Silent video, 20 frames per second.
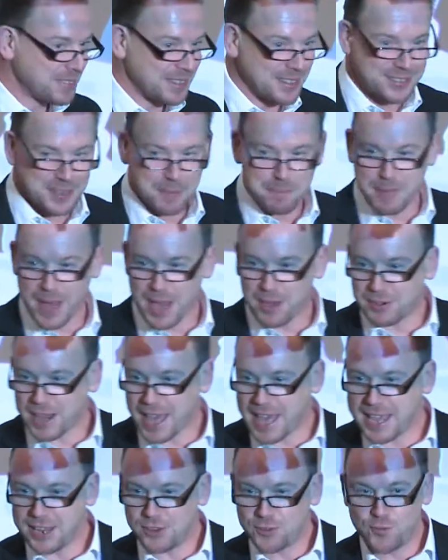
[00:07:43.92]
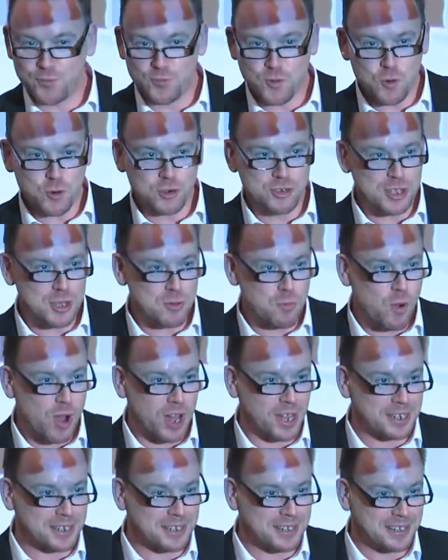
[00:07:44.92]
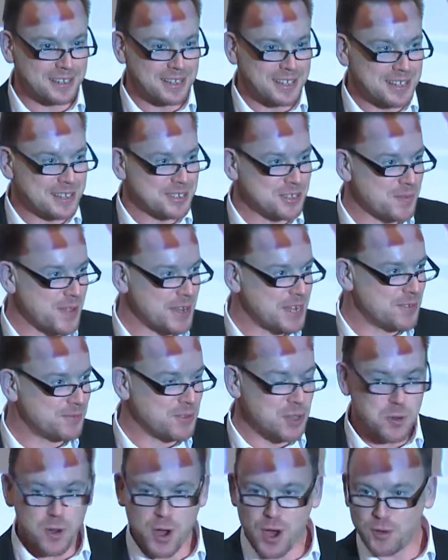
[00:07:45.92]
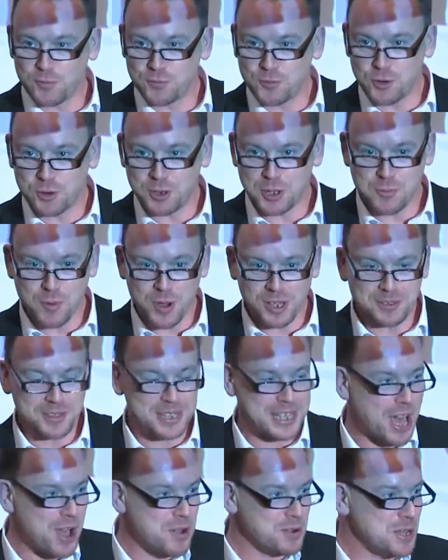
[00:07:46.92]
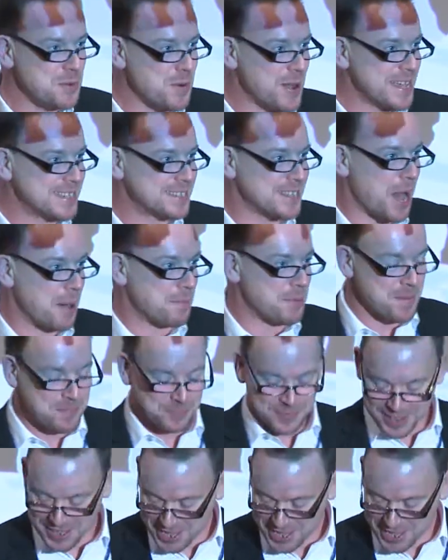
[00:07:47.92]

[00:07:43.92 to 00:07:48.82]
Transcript: It's about age 41. So if any of you are 41, the only way is up.